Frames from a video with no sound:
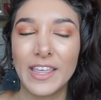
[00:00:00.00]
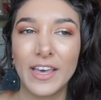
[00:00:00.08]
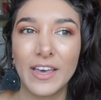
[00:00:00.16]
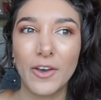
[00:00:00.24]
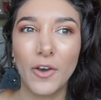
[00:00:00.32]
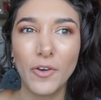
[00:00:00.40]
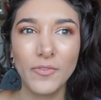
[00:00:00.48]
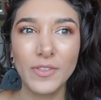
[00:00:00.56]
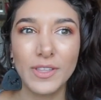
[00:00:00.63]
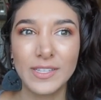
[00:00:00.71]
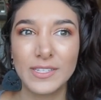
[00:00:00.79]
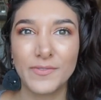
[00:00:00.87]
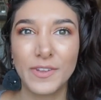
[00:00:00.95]
Uh,
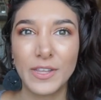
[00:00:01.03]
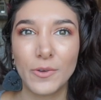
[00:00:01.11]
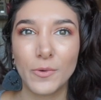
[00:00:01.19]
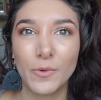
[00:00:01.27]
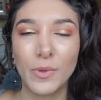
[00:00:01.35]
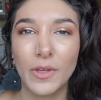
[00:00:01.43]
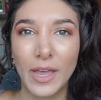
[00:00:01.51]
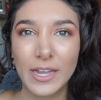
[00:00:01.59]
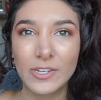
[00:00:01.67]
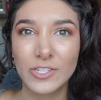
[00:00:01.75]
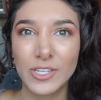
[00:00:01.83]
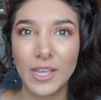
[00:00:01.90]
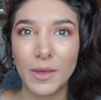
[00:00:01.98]
hopefully this video will
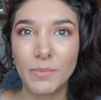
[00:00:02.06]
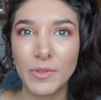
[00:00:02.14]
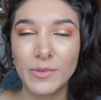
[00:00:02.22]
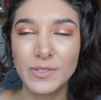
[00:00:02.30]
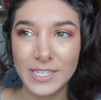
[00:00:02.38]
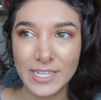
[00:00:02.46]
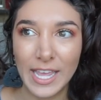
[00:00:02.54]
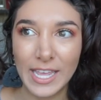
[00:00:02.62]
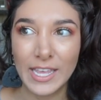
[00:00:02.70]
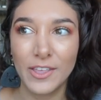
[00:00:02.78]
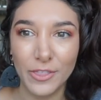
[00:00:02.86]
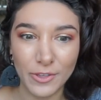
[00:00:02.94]
actually upload today,